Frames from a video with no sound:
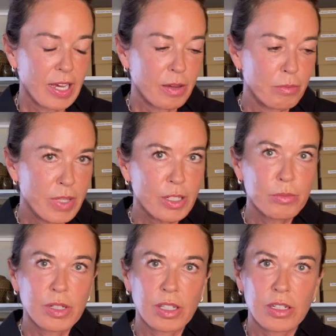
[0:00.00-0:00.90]

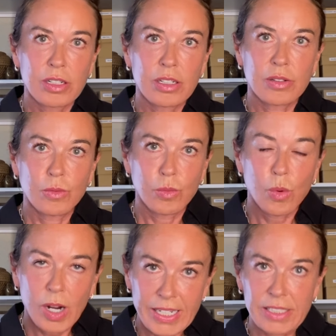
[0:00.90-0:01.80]
minimal
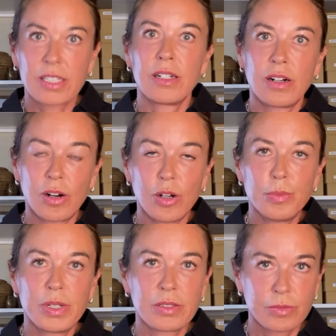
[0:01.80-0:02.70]
white hob,
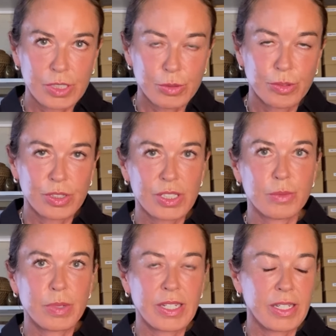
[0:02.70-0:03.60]
which will
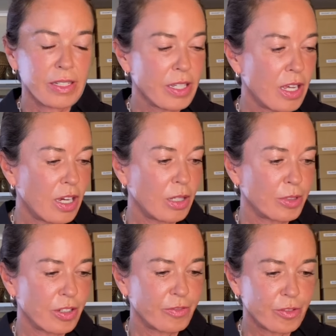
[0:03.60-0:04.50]
disappear. I'm
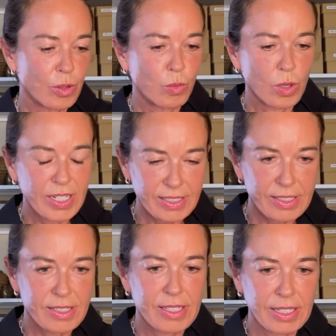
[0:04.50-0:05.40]
going for a white
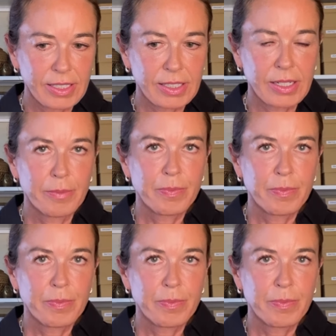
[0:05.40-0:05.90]
sink.